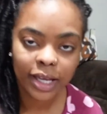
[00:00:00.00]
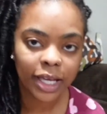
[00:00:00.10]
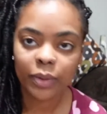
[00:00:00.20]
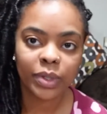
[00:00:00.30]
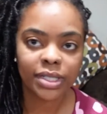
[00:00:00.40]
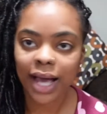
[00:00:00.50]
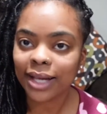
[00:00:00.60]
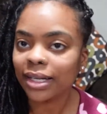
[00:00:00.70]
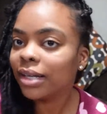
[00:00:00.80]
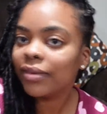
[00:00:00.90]
it was, I
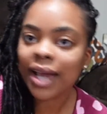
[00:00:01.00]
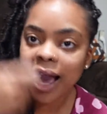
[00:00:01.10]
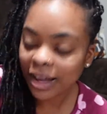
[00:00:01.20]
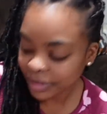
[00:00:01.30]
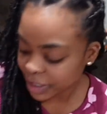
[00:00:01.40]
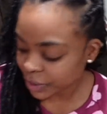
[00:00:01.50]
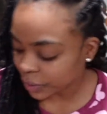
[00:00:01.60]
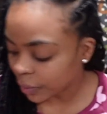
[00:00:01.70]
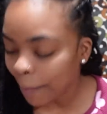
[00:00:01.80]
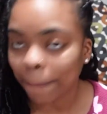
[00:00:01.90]
didn't even have
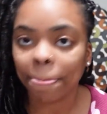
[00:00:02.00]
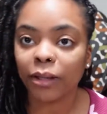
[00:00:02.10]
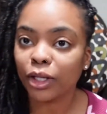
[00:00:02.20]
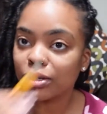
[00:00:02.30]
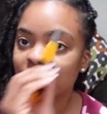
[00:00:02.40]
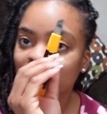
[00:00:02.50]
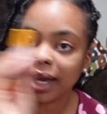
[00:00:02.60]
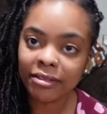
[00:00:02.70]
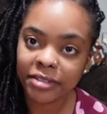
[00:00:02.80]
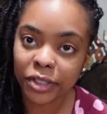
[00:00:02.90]
to use a
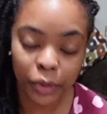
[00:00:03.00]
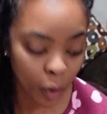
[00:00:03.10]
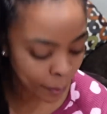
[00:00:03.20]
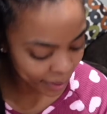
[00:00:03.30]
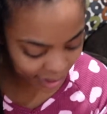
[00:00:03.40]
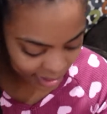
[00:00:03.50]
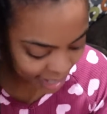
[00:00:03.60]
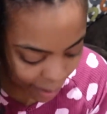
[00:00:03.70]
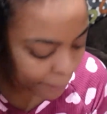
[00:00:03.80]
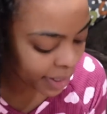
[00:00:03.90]
knife to open the
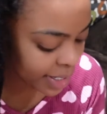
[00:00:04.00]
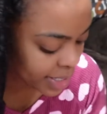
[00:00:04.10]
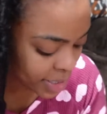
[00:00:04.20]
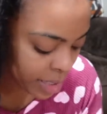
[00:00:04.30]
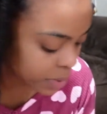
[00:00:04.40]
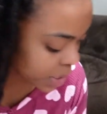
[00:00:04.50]
tape because it was